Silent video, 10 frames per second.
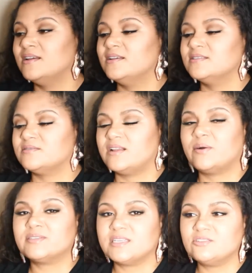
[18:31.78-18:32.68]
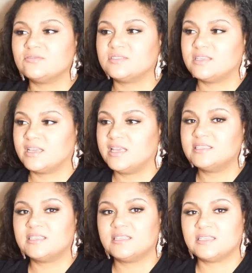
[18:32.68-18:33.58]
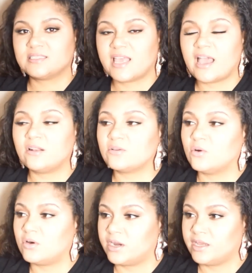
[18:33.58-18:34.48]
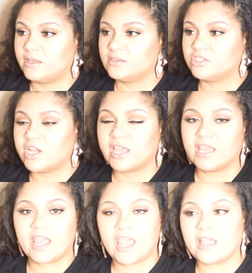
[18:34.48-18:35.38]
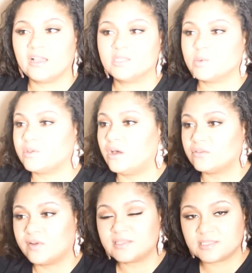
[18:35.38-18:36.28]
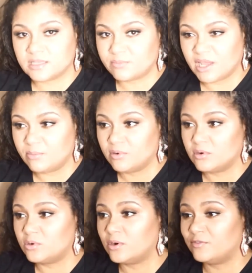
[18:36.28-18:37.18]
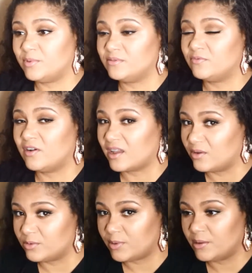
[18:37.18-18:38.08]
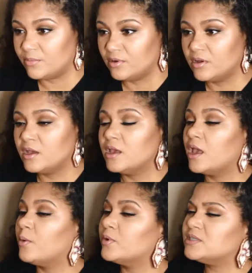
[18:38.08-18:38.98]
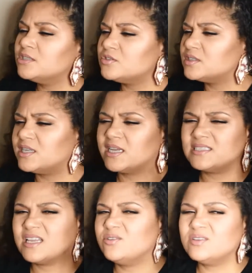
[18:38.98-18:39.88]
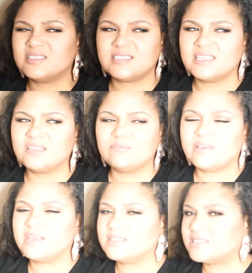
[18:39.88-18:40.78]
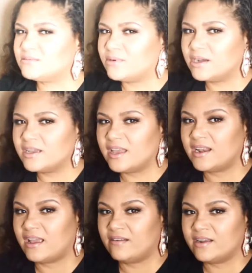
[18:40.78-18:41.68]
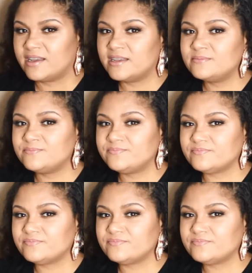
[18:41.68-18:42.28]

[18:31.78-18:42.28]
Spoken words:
So now it's interesting, he's in this category shaking hands with all the rest of the people who have been fucking with people. And what's interesting is that you could see them being smug and arrogant